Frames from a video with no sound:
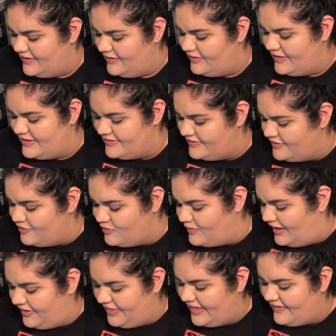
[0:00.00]
these two
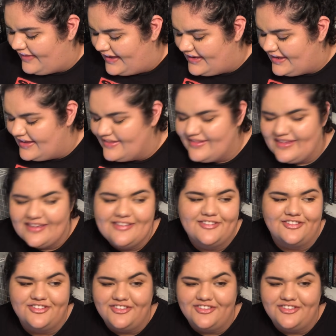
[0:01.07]
wealthy ladies is